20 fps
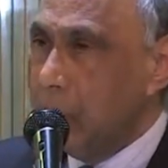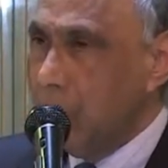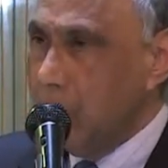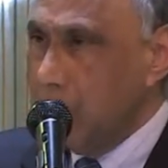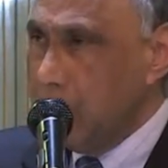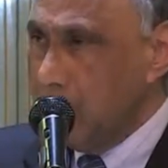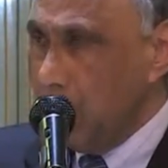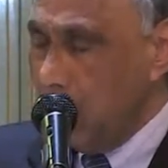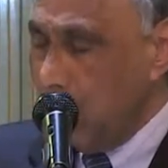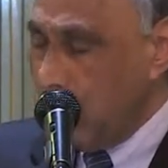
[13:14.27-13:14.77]

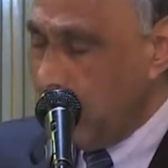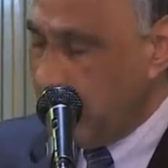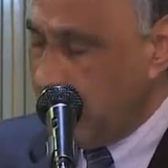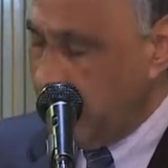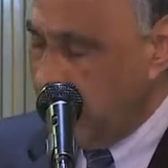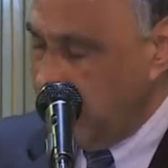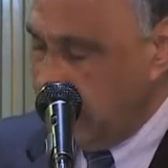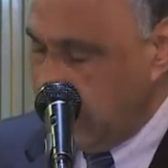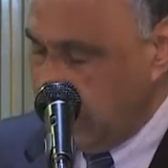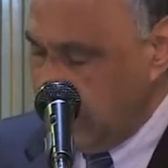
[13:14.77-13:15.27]
through your
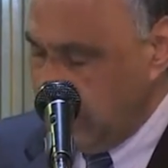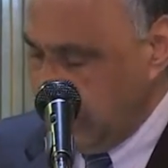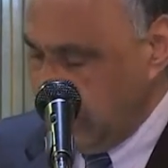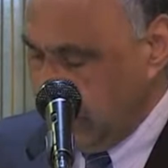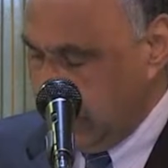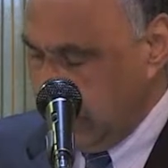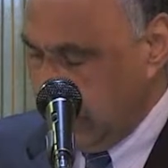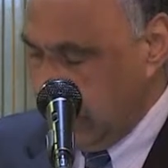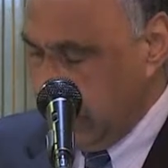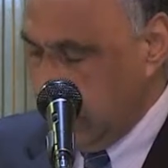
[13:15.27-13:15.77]
words,
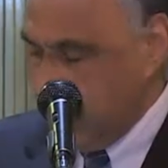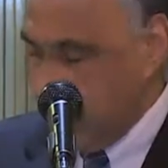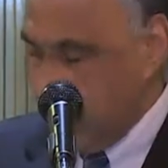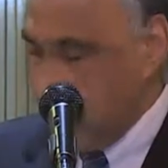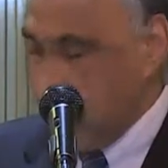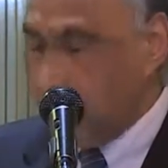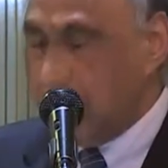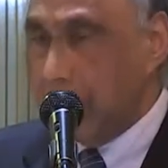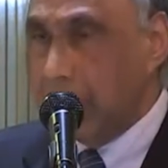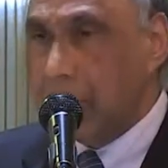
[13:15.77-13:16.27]

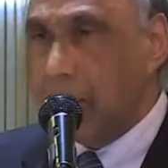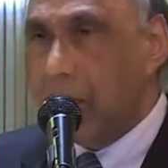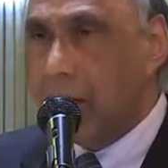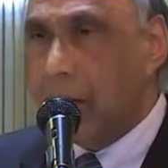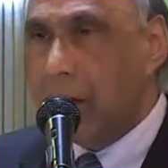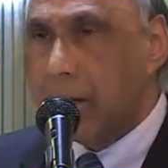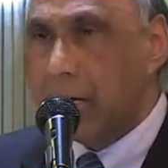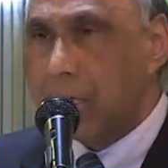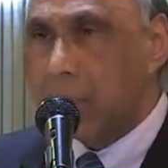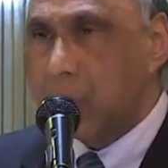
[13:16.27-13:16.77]
you can
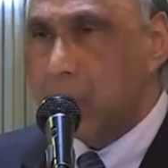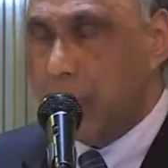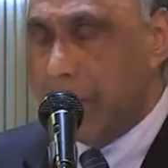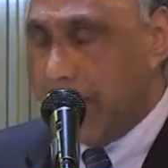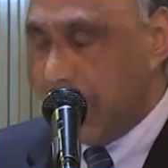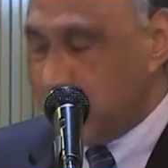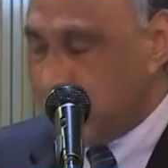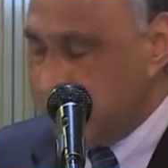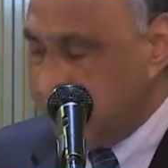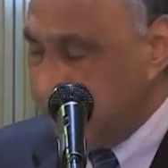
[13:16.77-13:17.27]
call us to
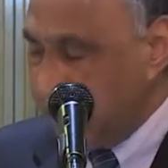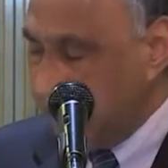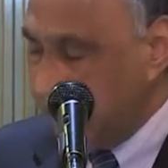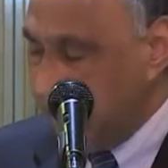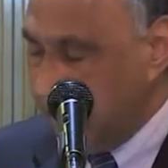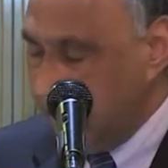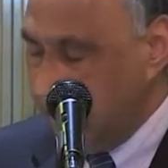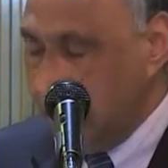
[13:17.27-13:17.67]
action.